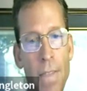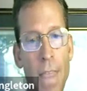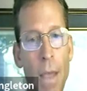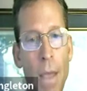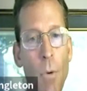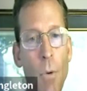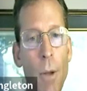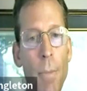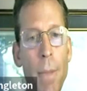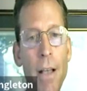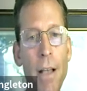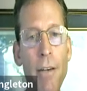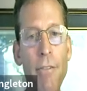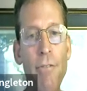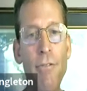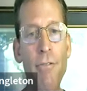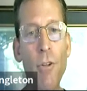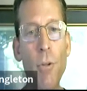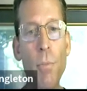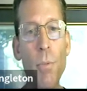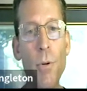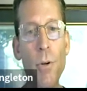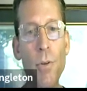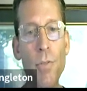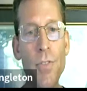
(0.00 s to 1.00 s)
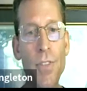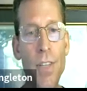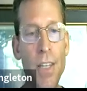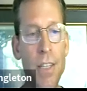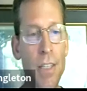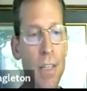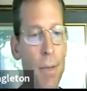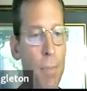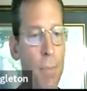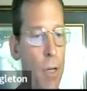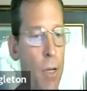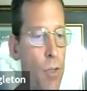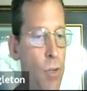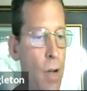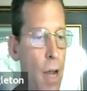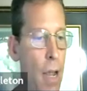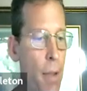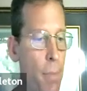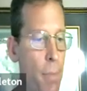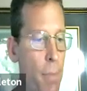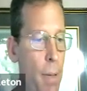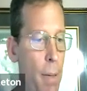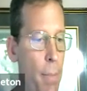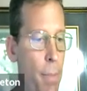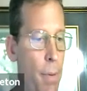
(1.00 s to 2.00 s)
They want to make a foolproof system to
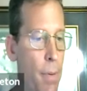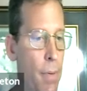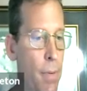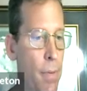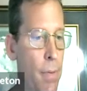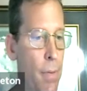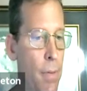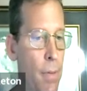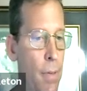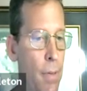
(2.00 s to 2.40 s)
track people.